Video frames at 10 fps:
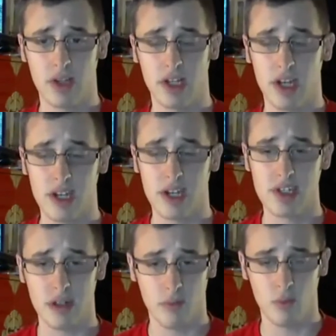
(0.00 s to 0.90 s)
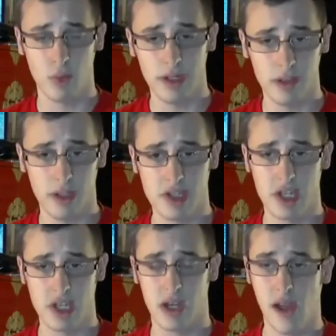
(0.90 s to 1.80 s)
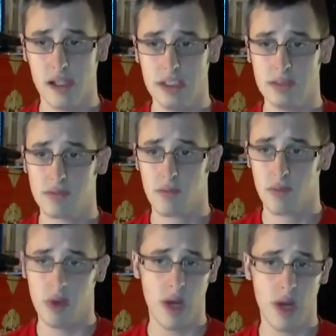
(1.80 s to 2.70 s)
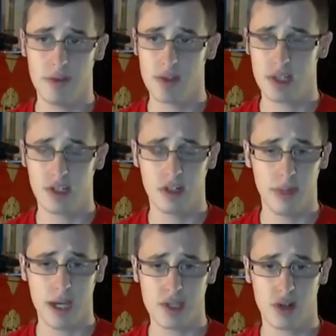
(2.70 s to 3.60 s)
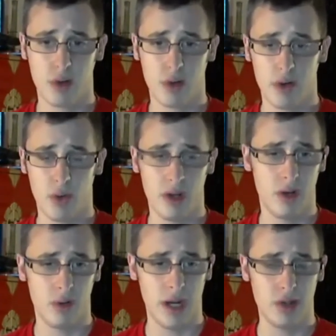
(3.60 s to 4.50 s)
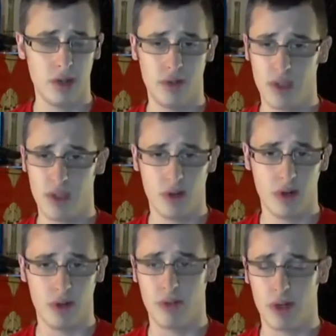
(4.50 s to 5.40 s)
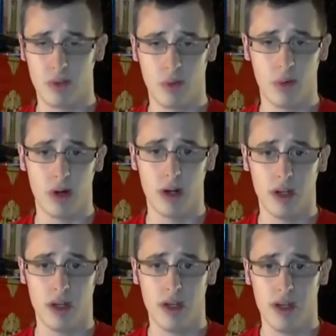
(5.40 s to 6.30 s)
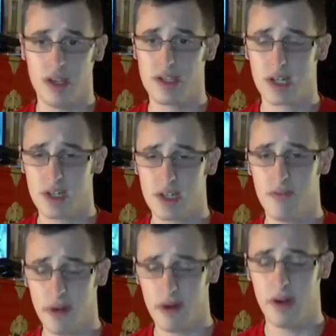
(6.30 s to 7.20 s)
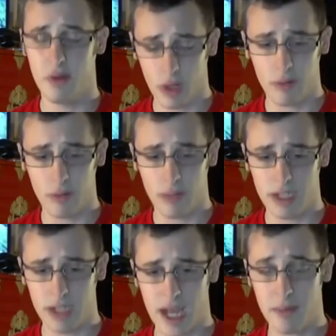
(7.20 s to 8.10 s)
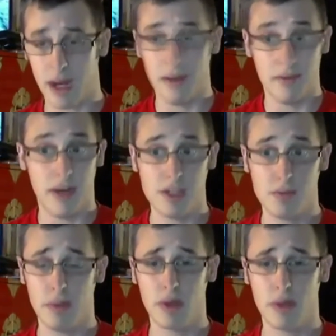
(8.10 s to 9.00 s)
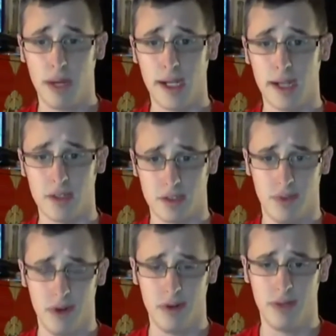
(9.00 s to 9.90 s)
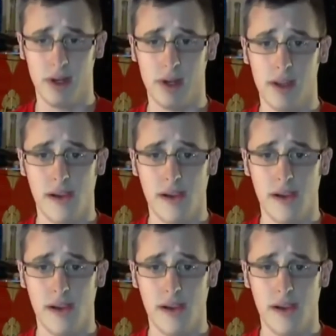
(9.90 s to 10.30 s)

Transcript: The guns sound realistic. You have your stereo blast all the way around, you think you're in a freaking war. It's actually a very well-made game. I advise people to buy it. It's very fun.